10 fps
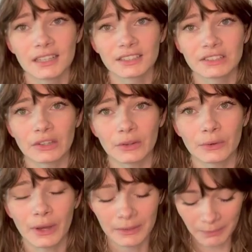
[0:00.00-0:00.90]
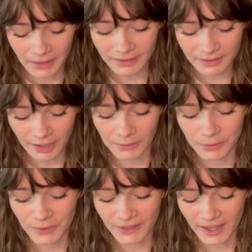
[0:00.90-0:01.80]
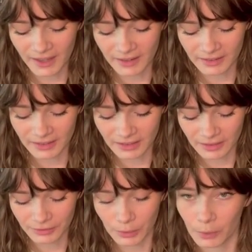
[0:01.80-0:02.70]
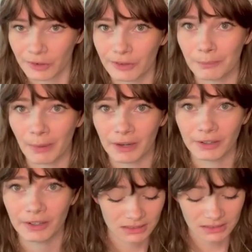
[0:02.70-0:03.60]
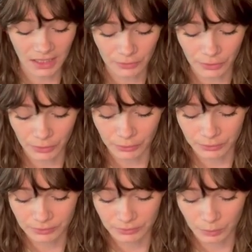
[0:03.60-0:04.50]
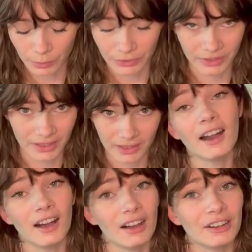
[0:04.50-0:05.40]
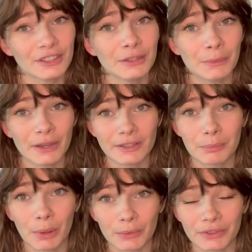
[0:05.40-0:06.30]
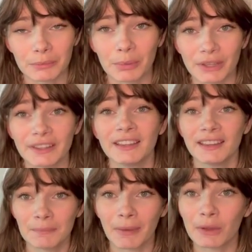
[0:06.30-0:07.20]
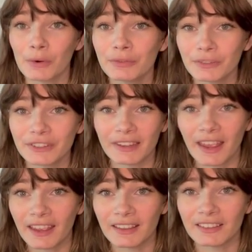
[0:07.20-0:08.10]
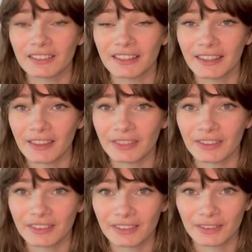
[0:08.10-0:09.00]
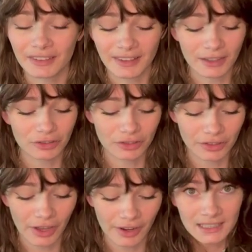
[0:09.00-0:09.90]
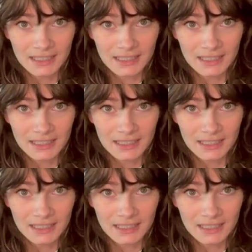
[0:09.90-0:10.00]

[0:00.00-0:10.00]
So I might stop doing that and see if it works better. I don't know, we'll see. I'll keep you guys posted, but my goal for today is to get this section done